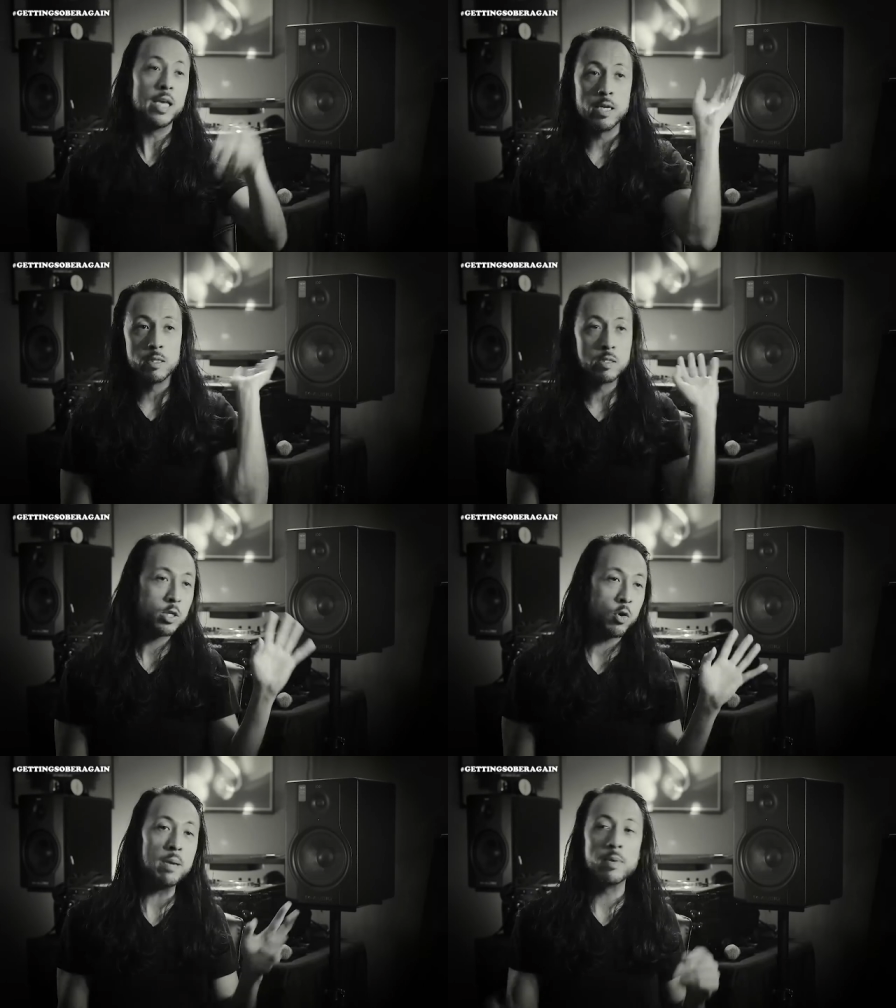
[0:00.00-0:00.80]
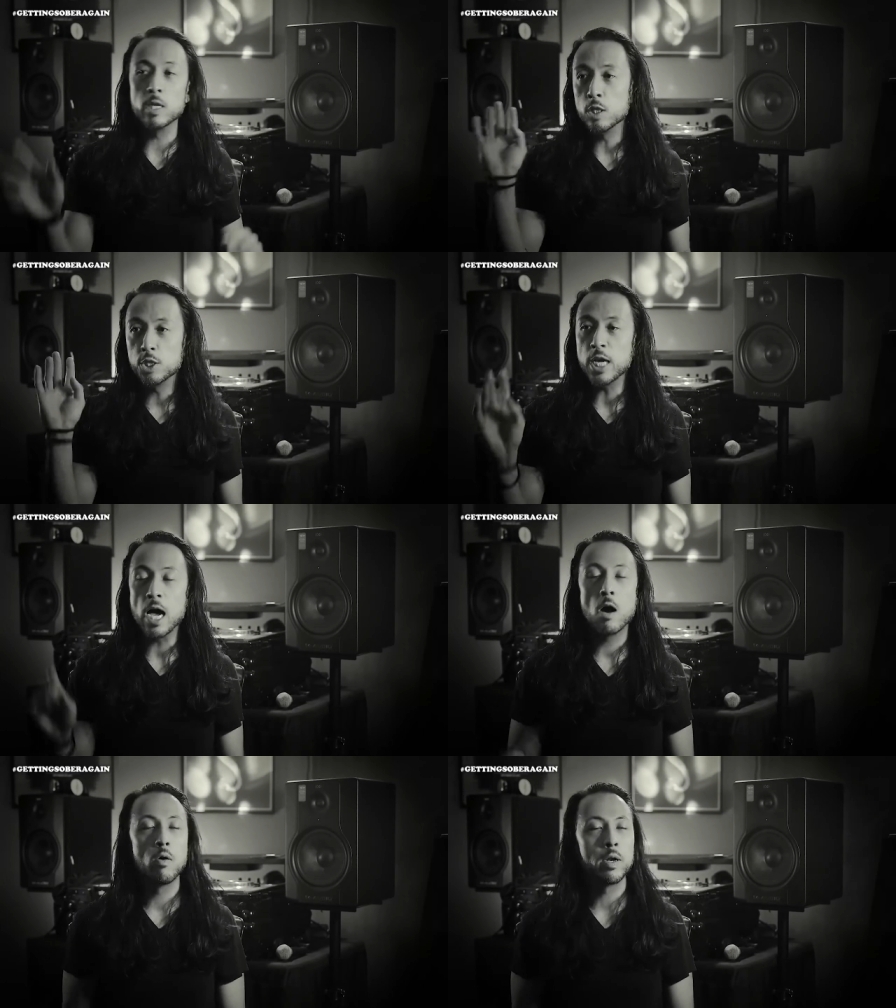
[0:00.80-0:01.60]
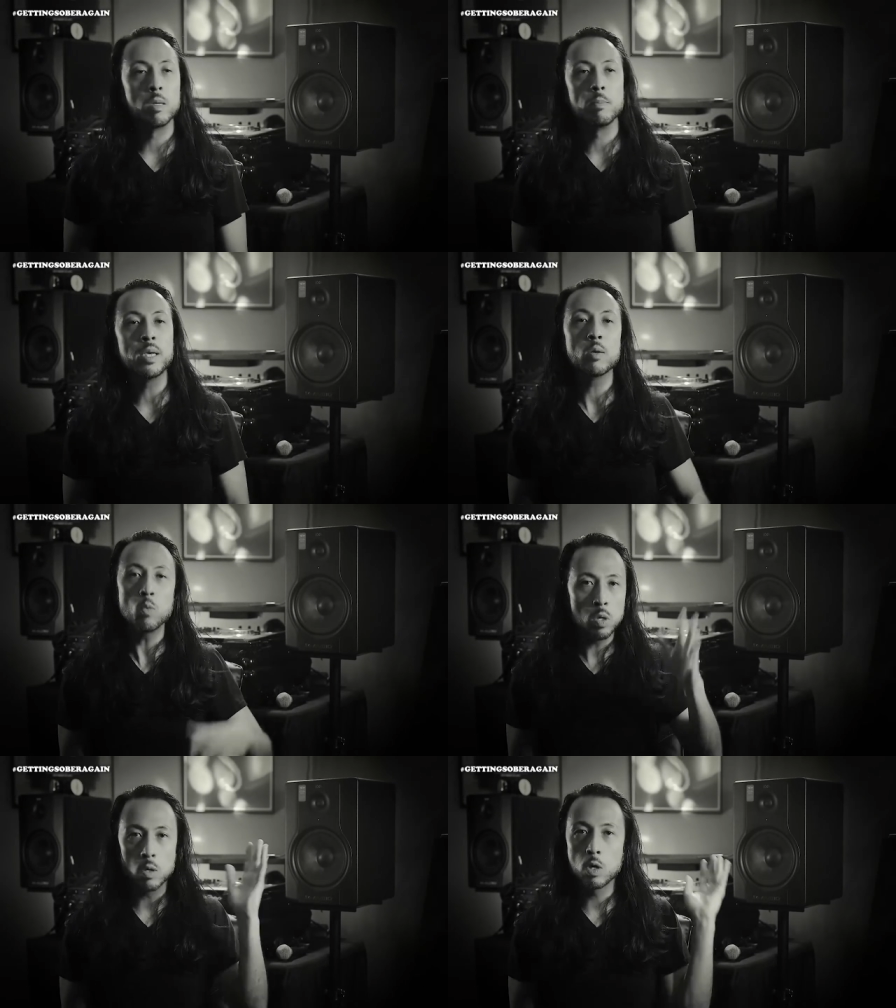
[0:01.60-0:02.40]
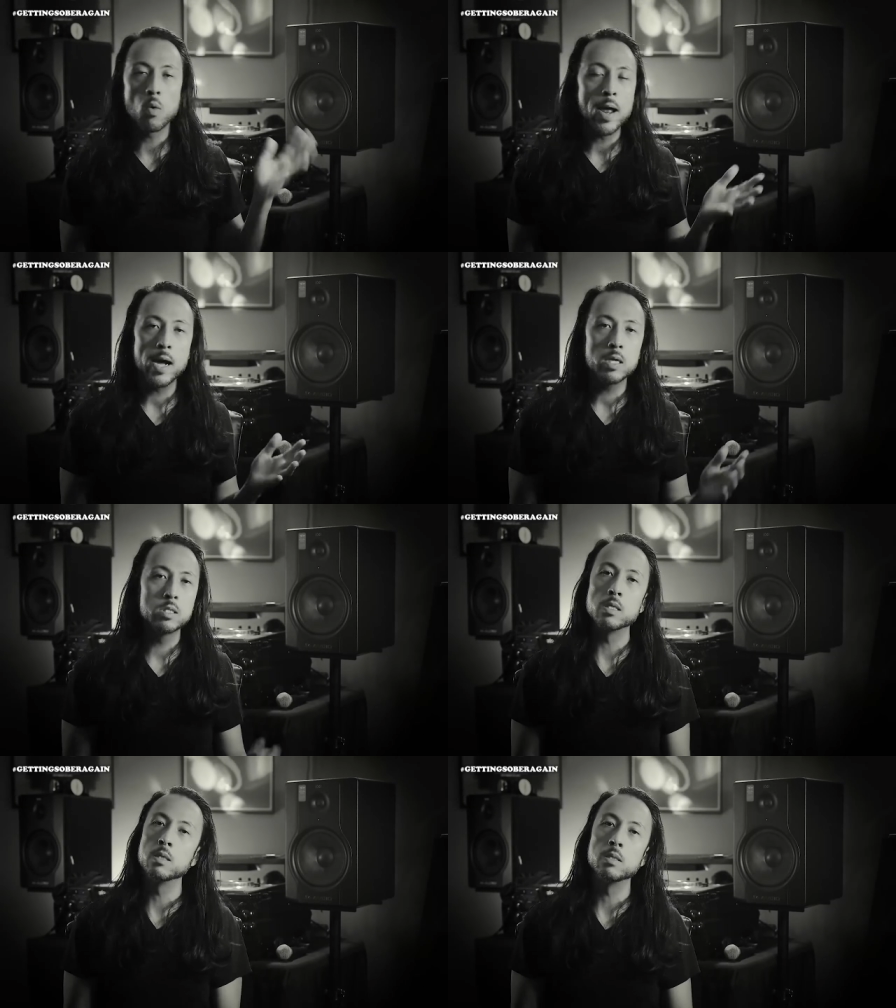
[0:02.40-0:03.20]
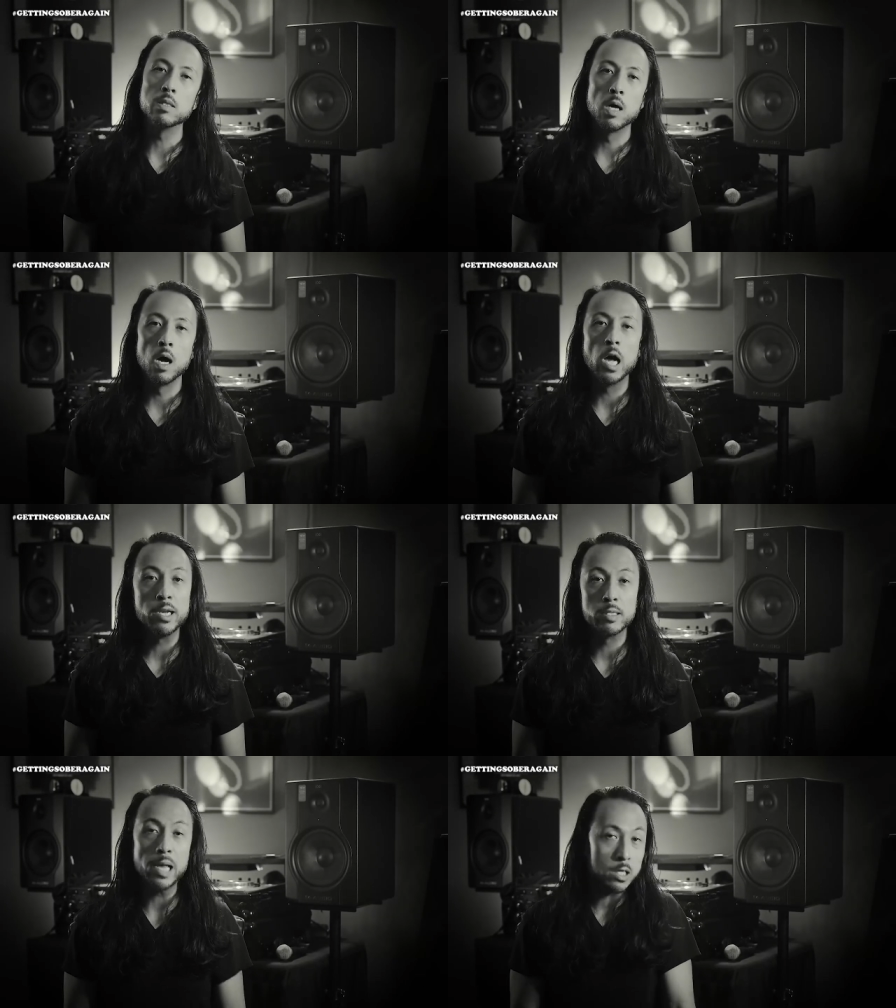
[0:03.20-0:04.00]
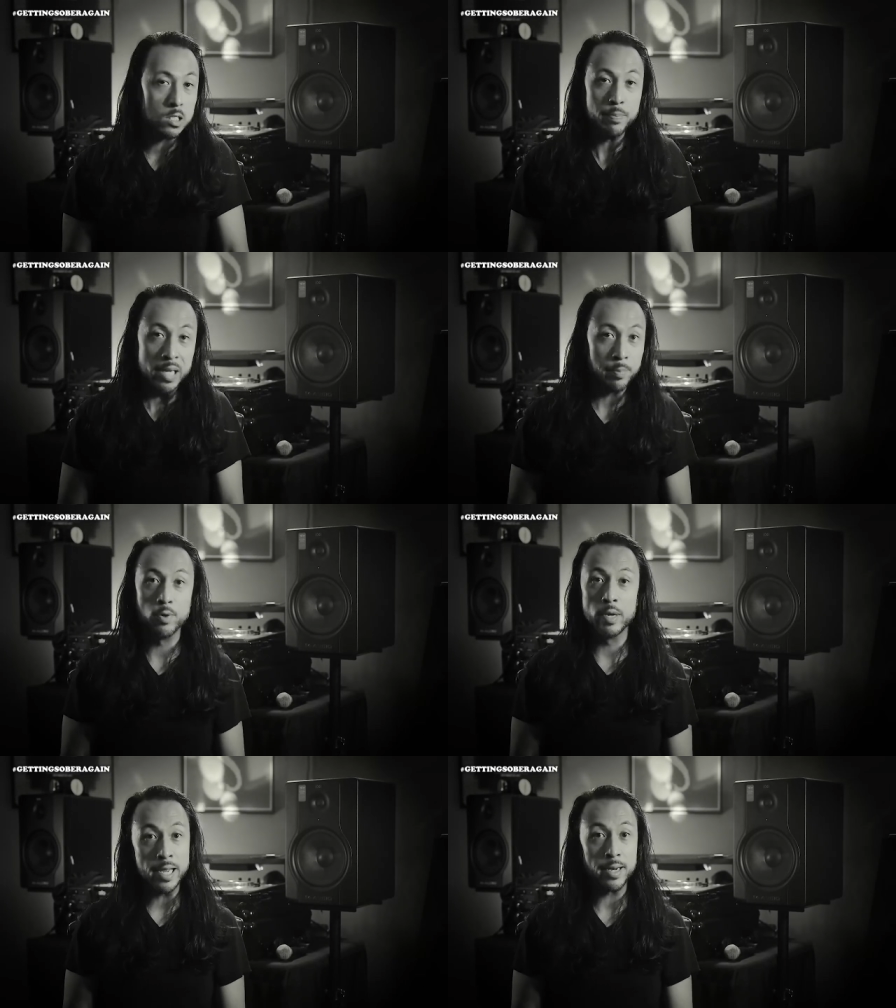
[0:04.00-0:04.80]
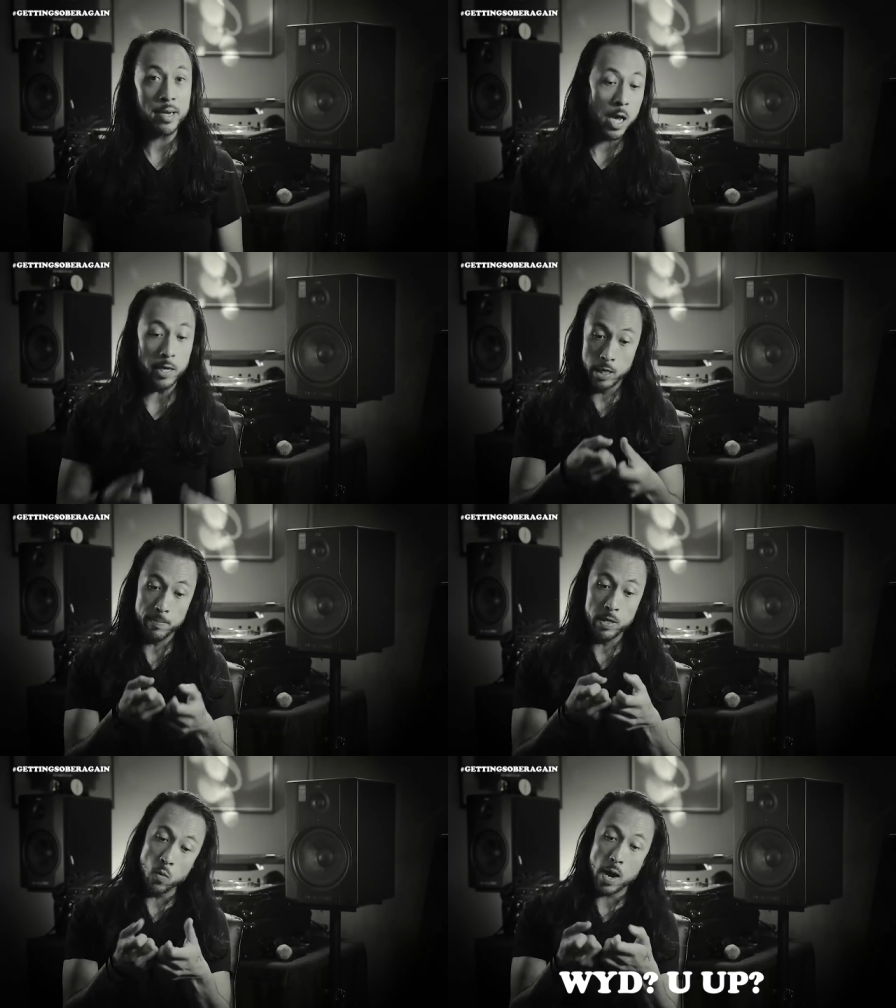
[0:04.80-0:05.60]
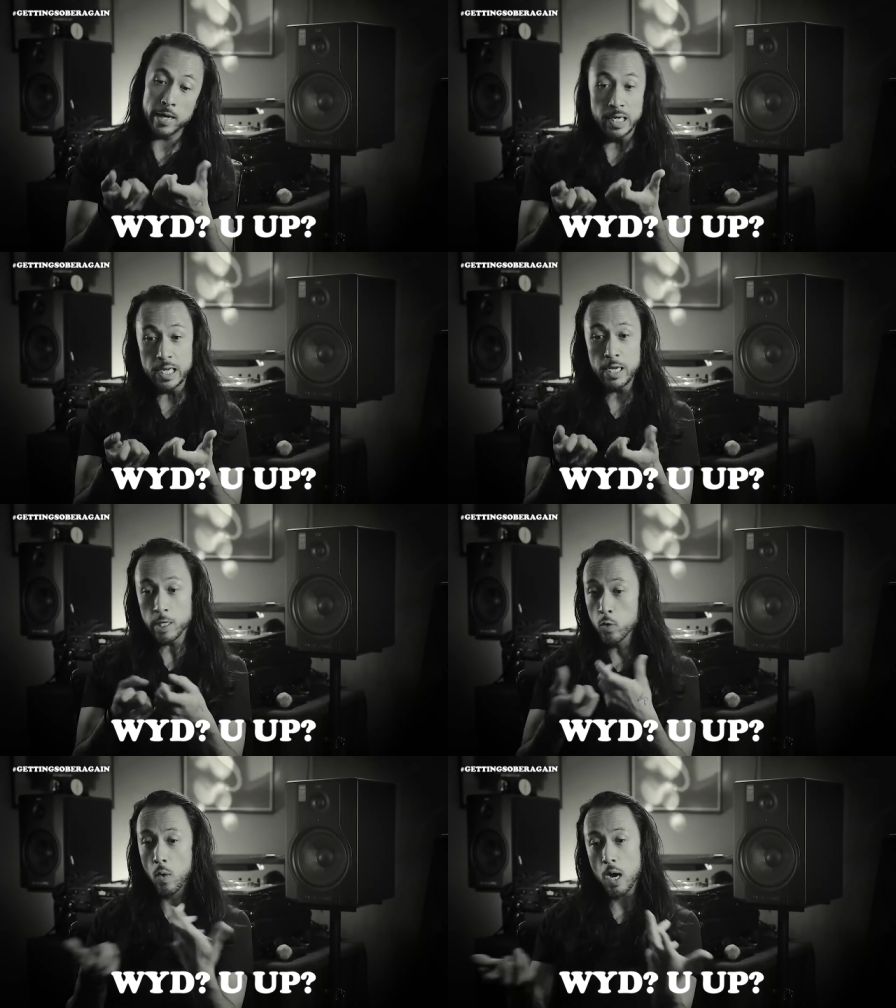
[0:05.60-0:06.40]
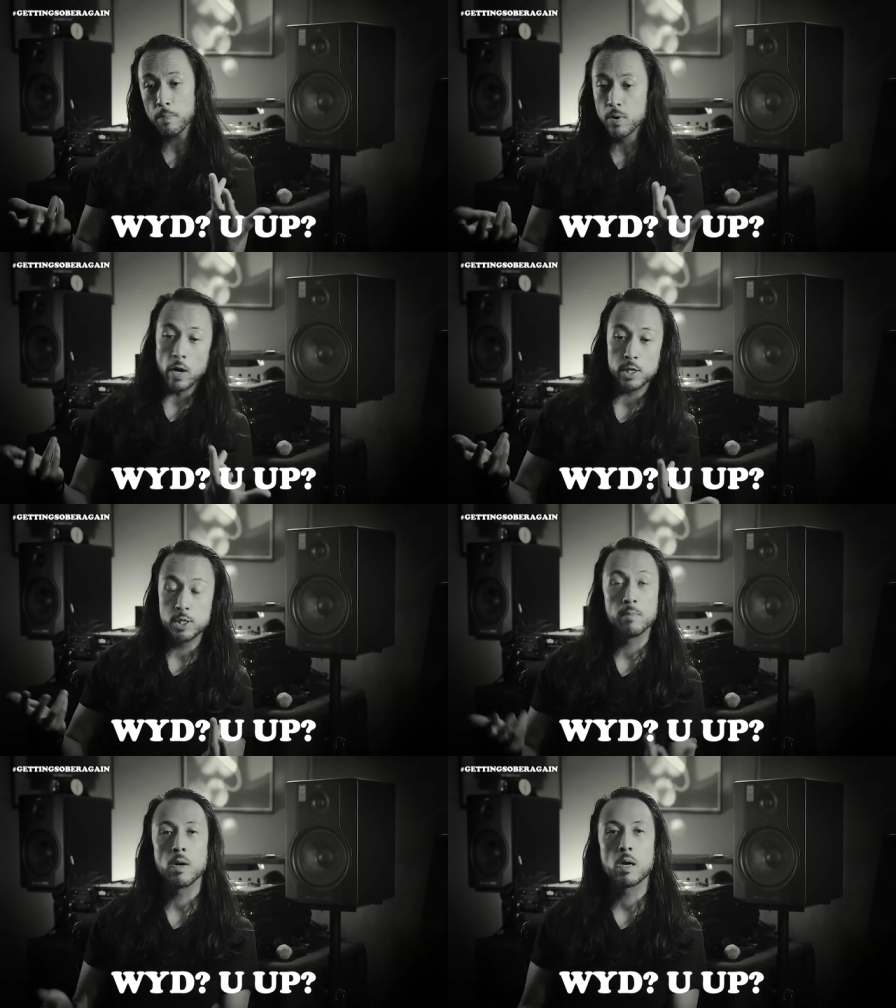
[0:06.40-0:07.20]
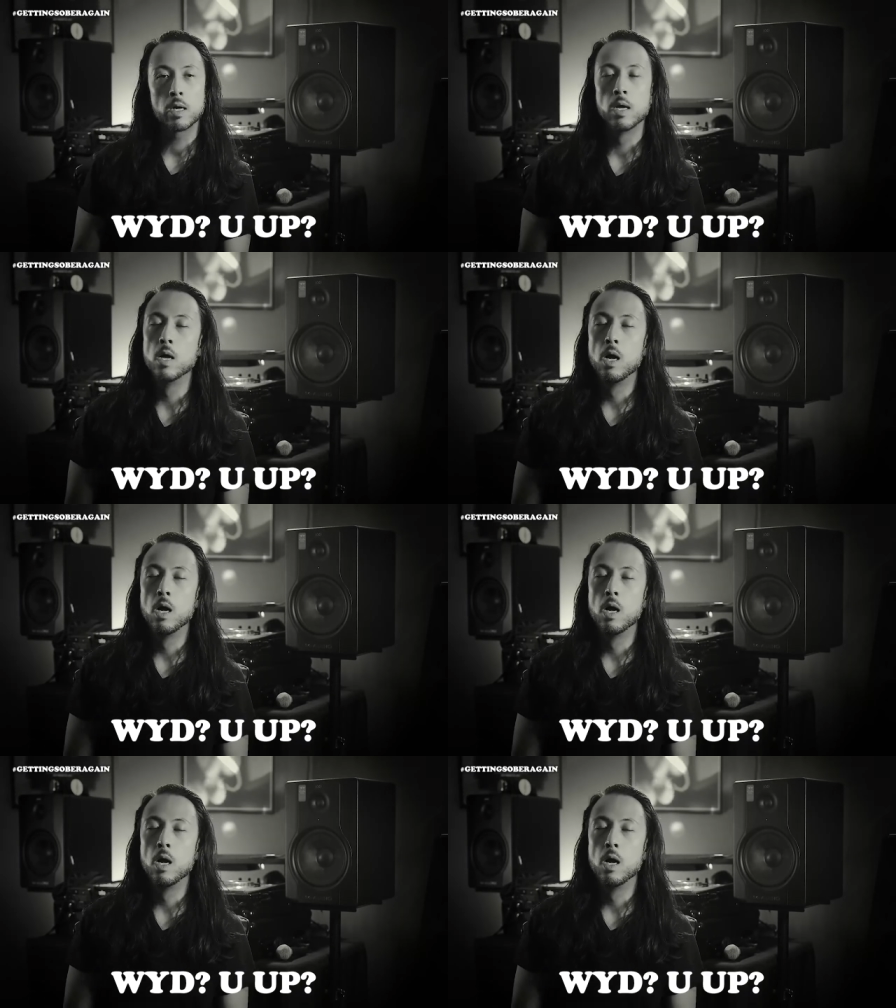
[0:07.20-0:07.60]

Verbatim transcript: and screaming and shouting and being real crass and, uh, and texting people late at night, WID, you up, question mark.